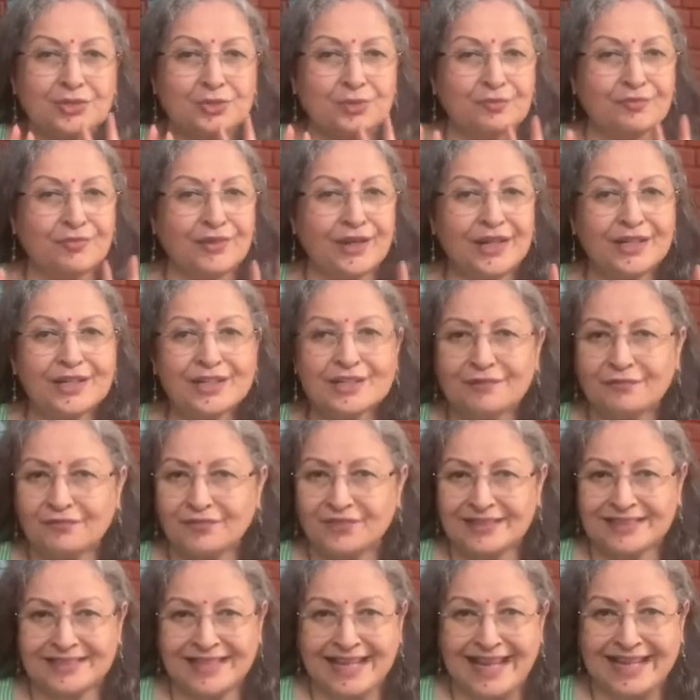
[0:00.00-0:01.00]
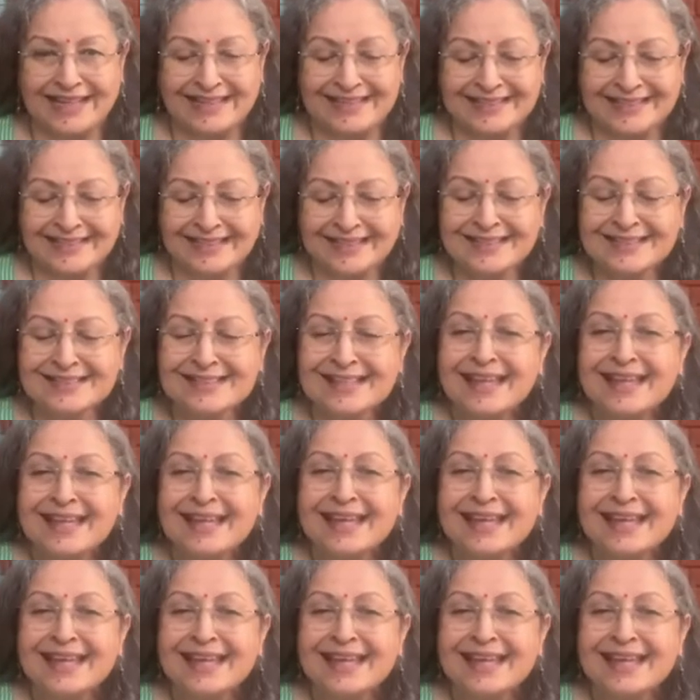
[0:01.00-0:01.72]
two very different ideas.